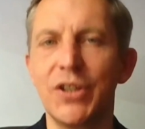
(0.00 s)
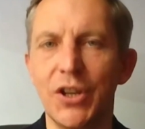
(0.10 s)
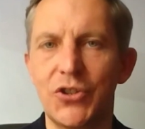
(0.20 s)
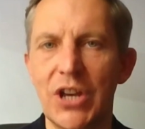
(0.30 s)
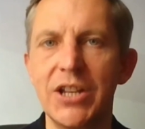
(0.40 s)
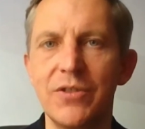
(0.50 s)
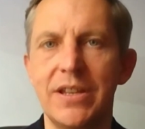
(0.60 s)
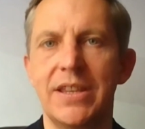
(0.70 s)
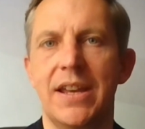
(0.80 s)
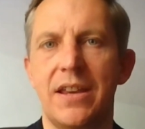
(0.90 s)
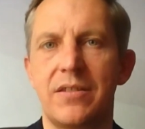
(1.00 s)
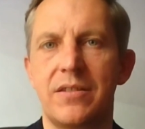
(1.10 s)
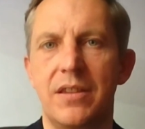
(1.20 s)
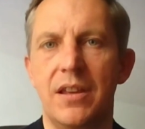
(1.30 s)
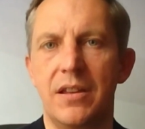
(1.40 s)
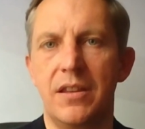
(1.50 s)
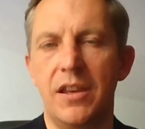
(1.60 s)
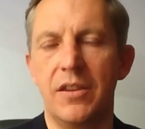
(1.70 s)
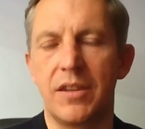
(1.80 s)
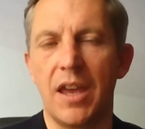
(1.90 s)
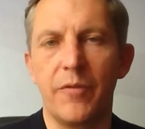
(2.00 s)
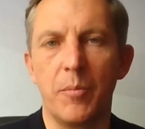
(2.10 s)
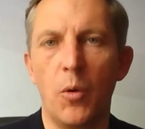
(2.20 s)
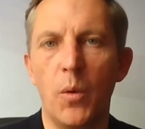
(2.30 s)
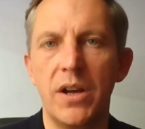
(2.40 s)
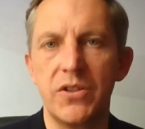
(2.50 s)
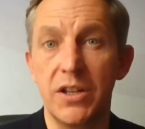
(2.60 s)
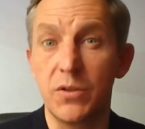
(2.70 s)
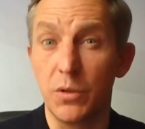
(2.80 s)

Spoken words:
at January the other day from our work schedule.